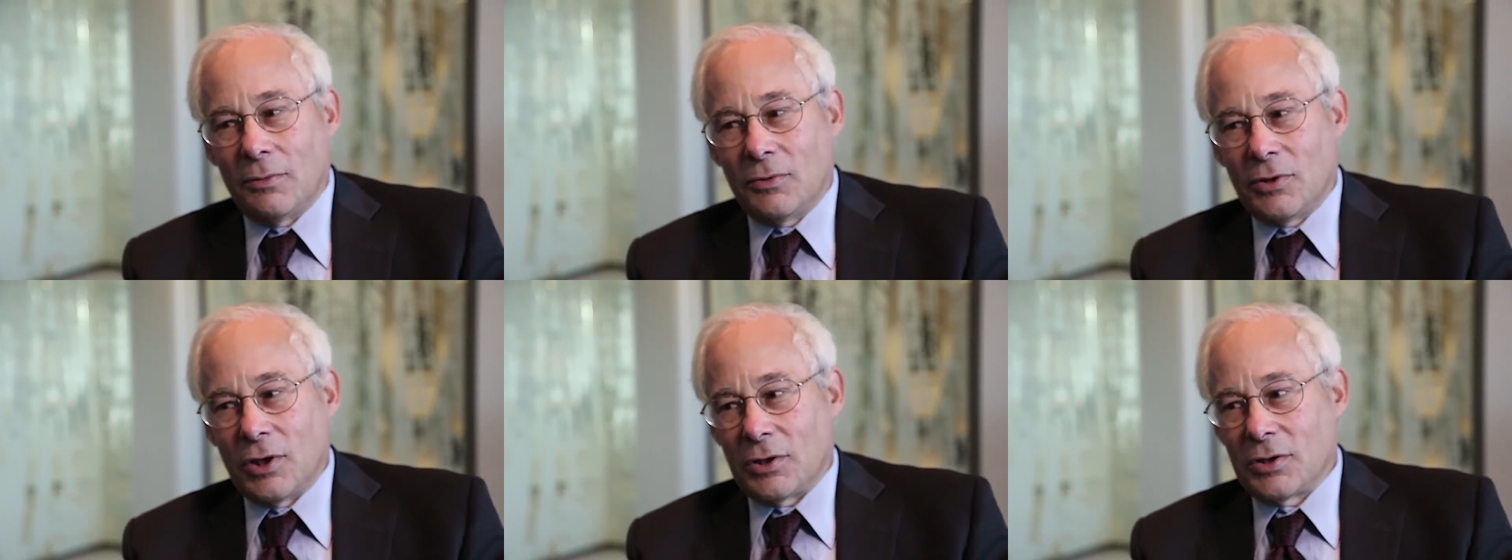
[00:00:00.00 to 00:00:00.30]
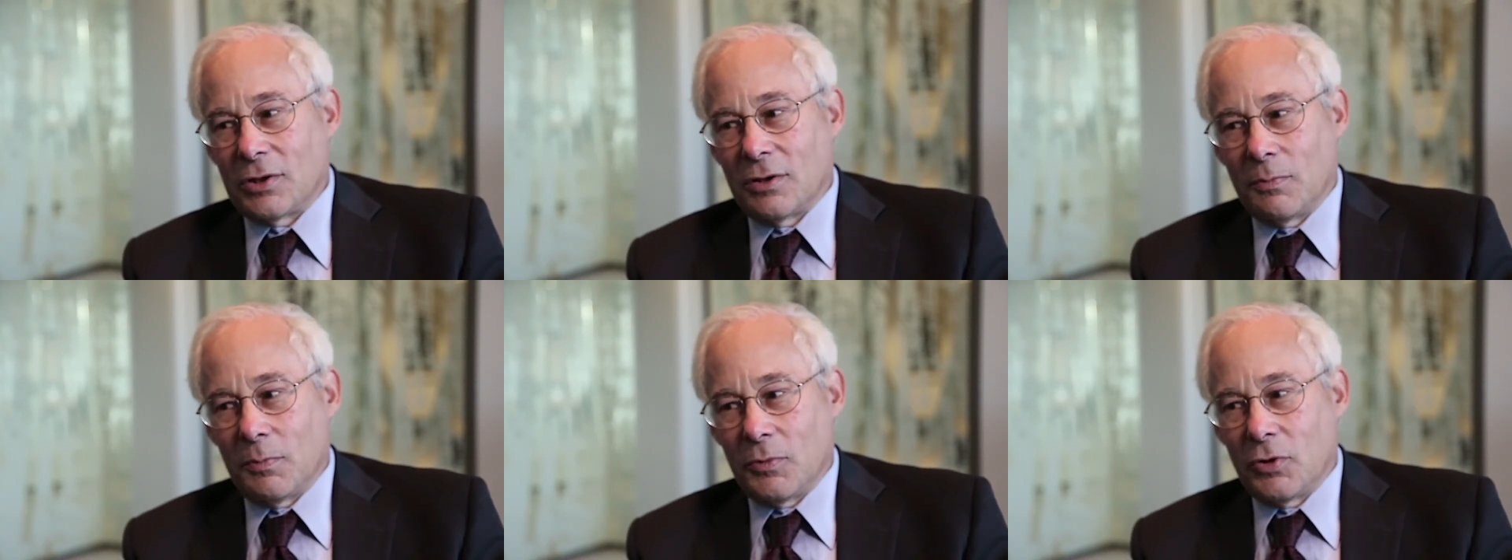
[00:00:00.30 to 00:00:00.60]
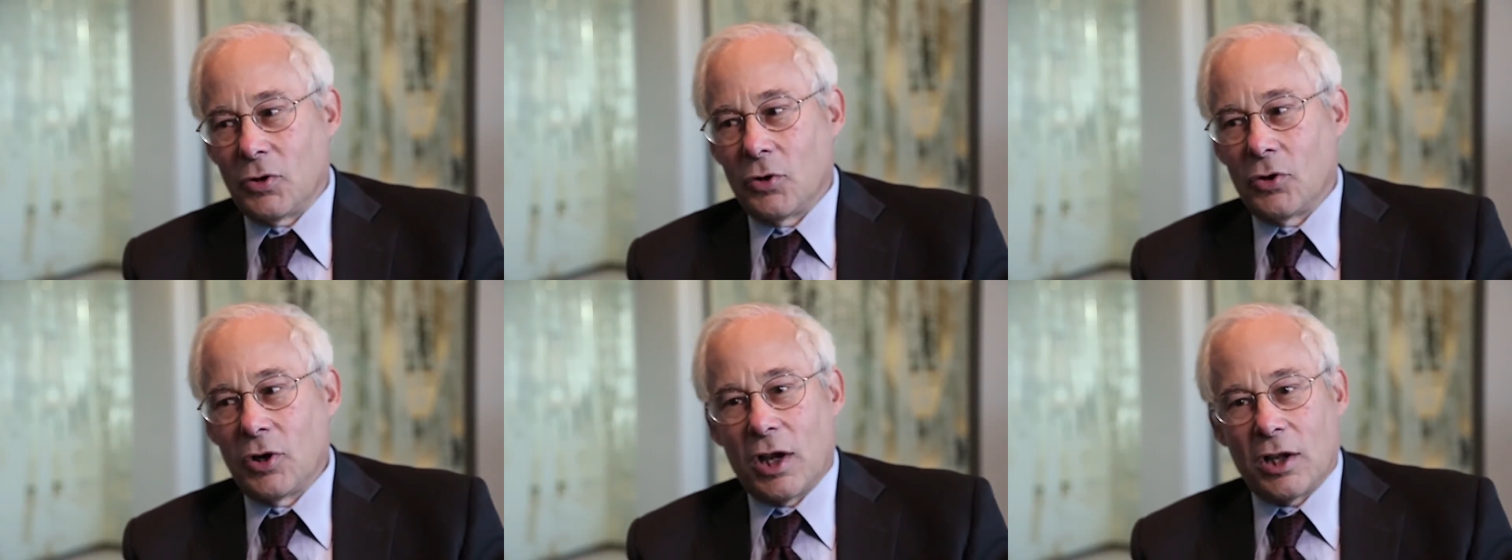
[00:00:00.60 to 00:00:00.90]
just
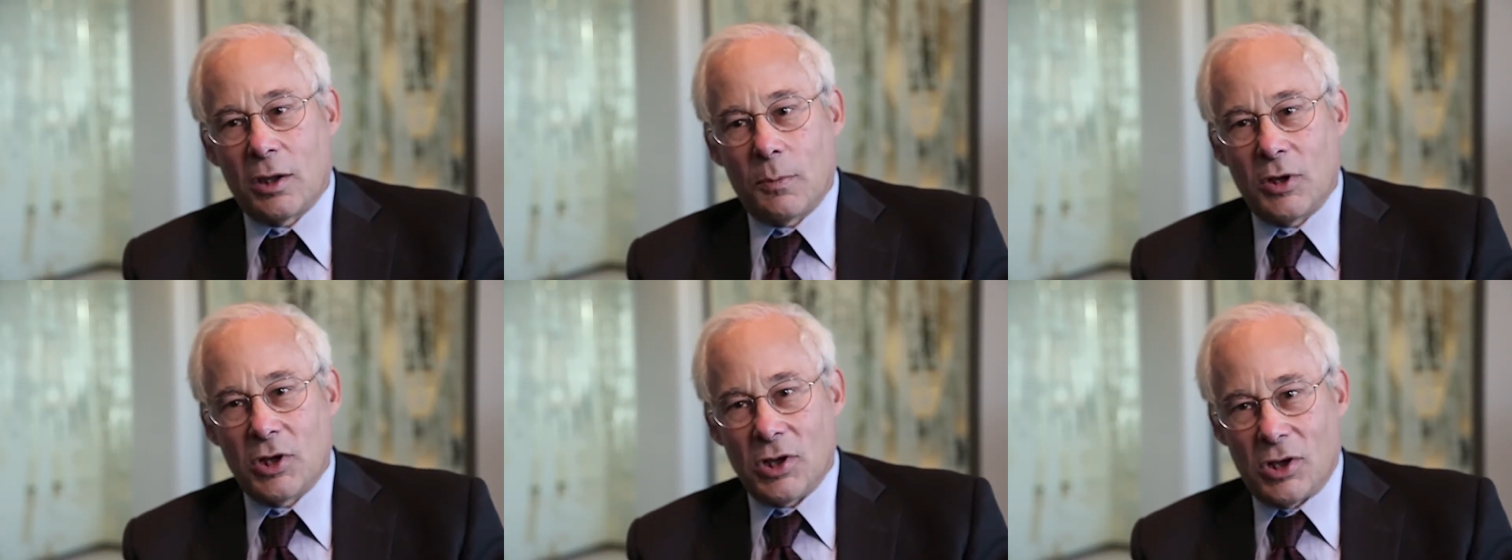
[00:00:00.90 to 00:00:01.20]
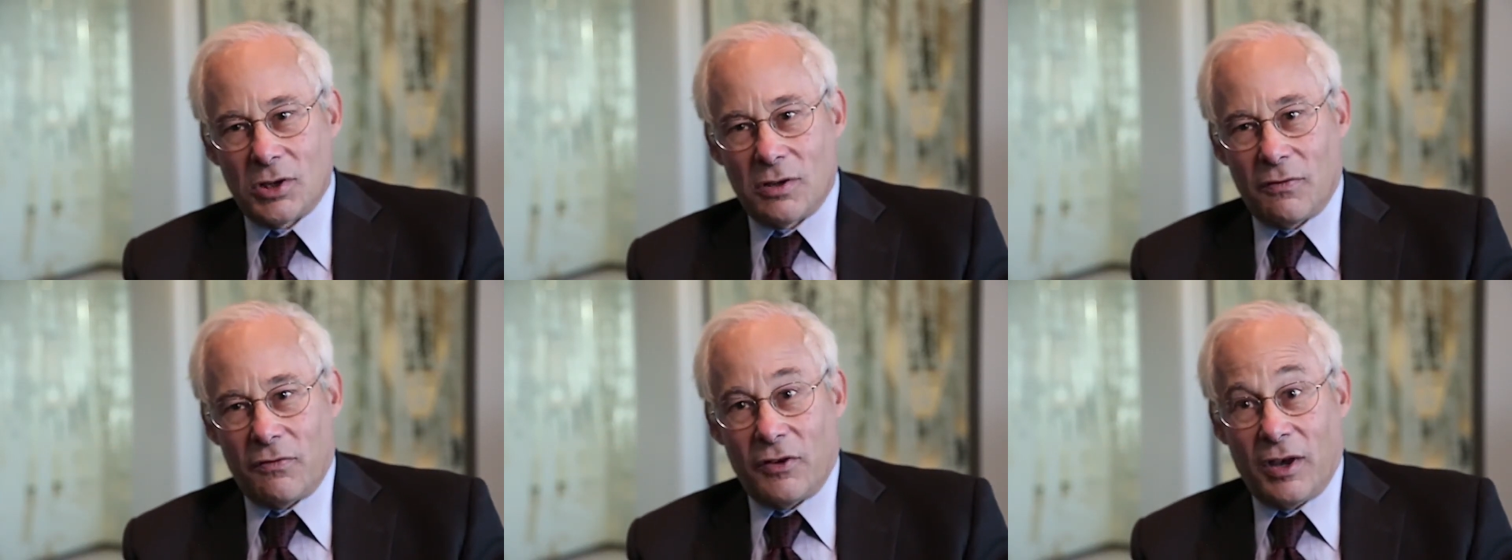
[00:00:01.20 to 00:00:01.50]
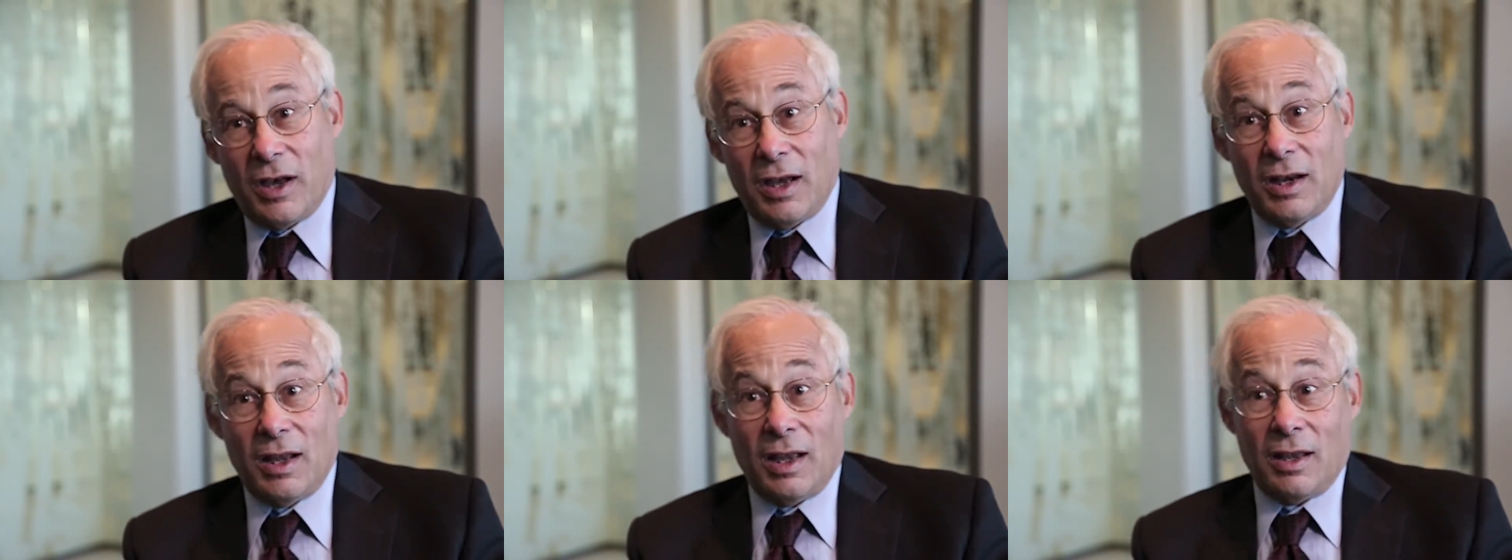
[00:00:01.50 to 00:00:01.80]
turned out to be
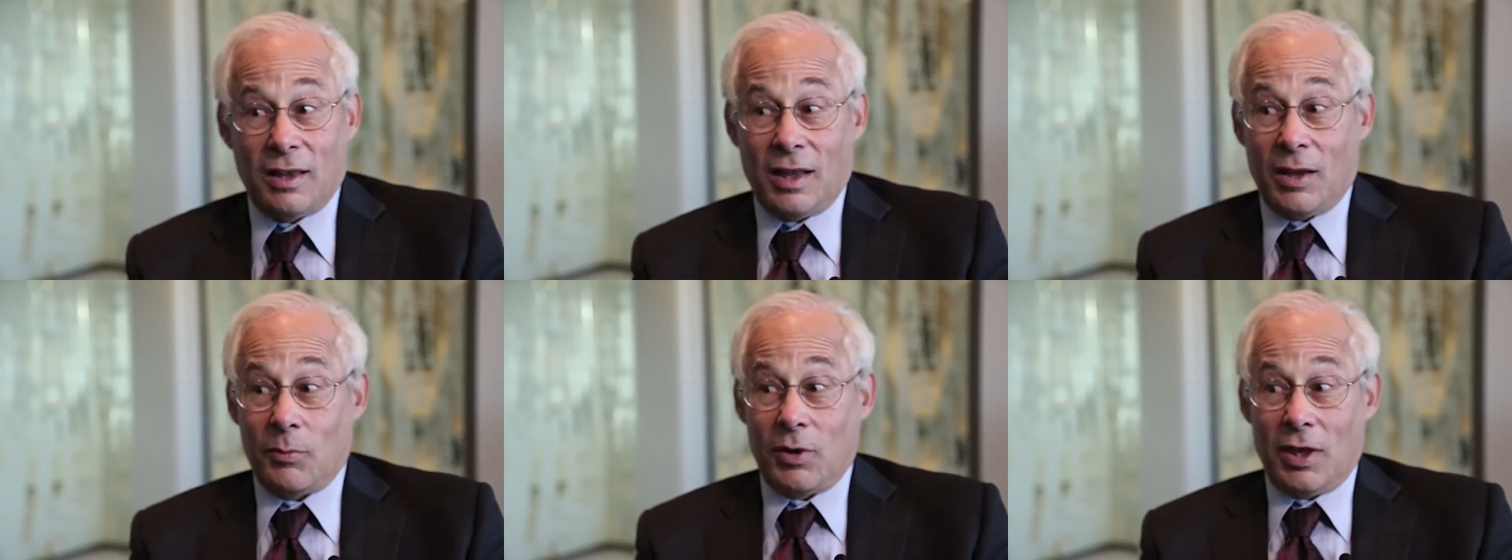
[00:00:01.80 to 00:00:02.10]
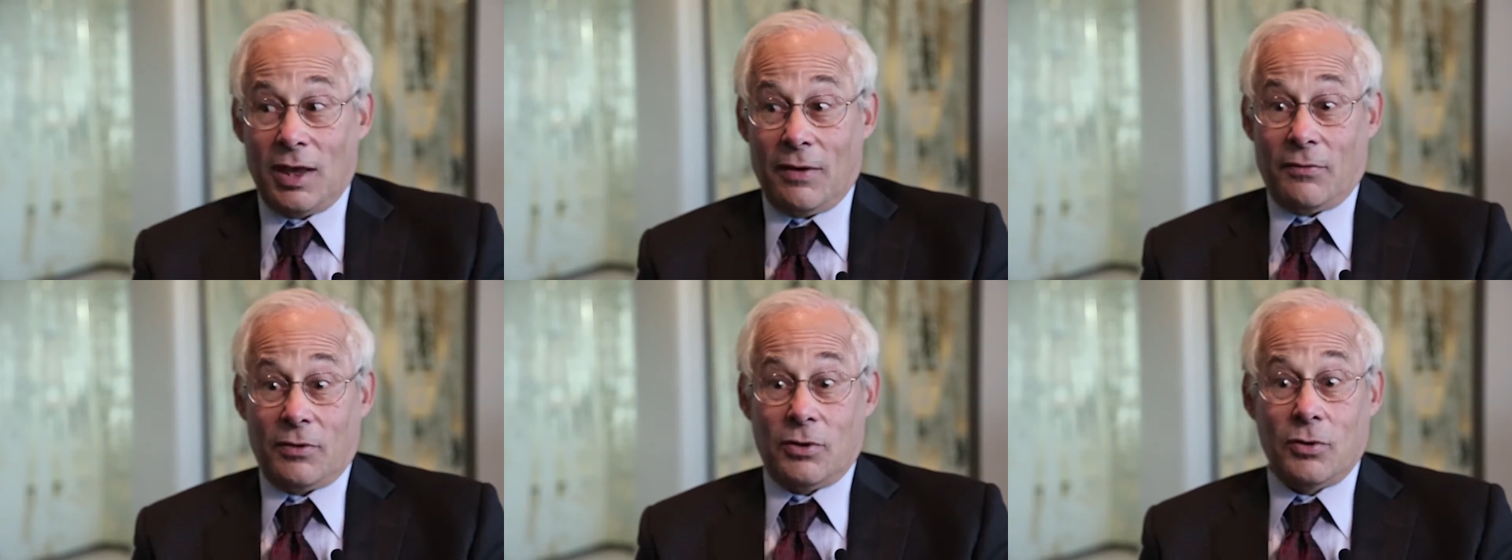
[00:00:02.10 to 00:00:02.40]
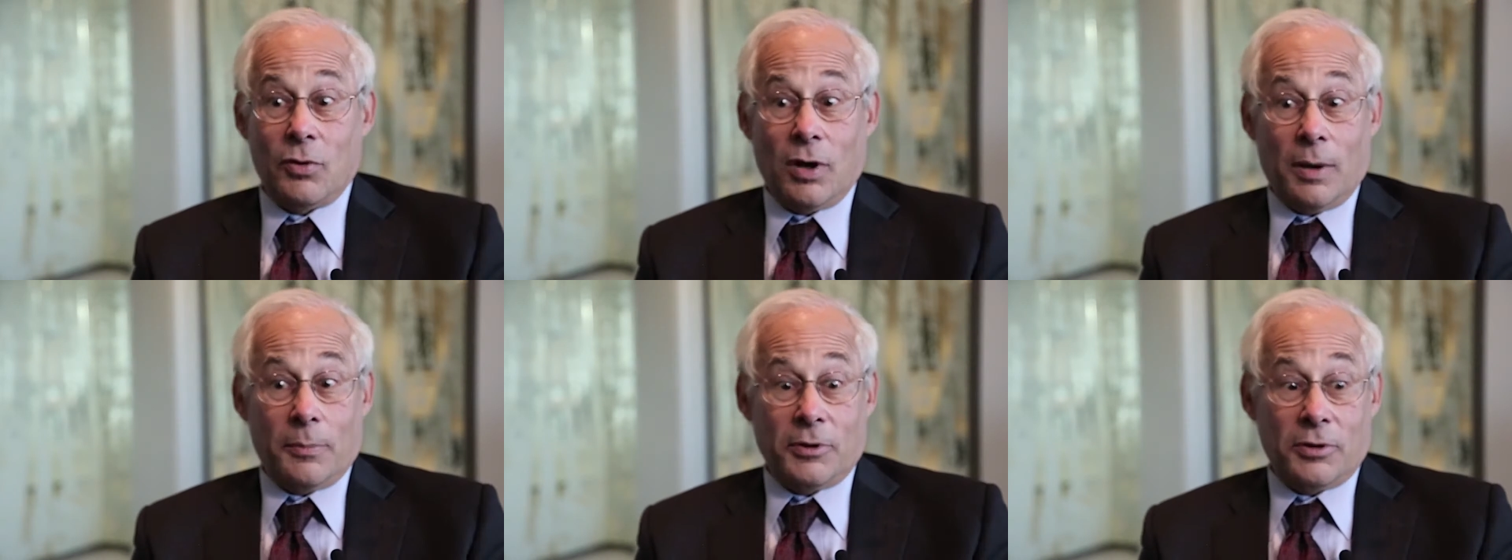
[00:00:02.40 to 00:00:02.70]
justified. And then we have a
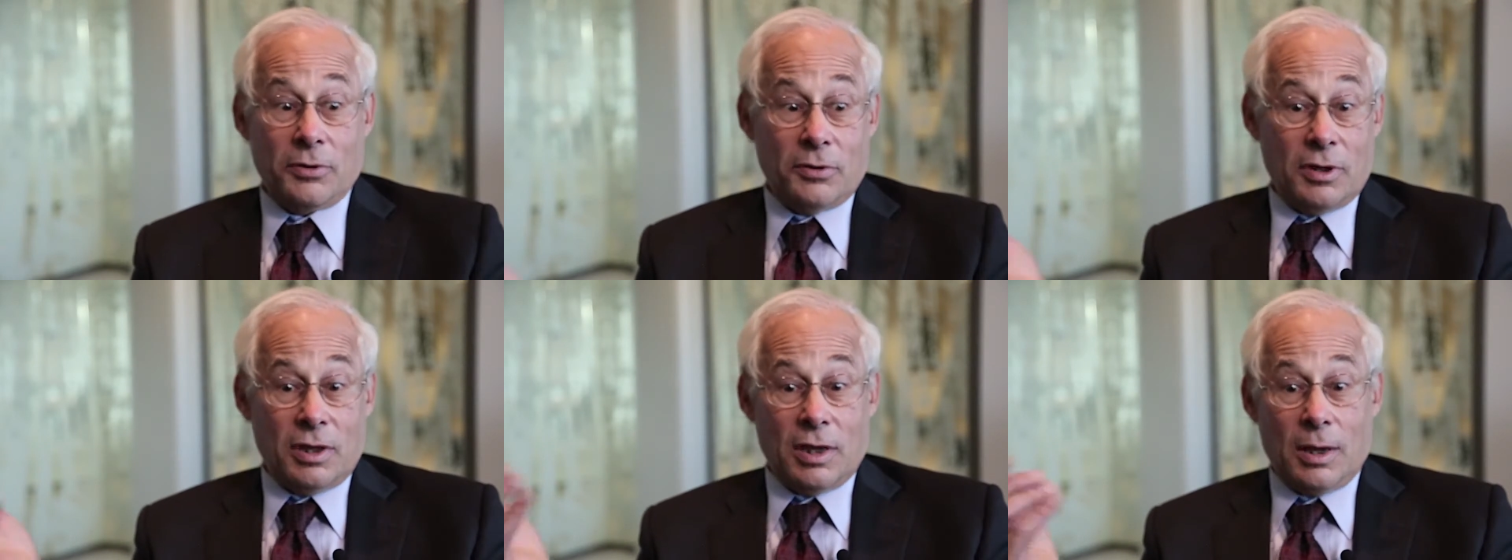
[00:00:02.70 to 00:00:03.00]
new opportunity.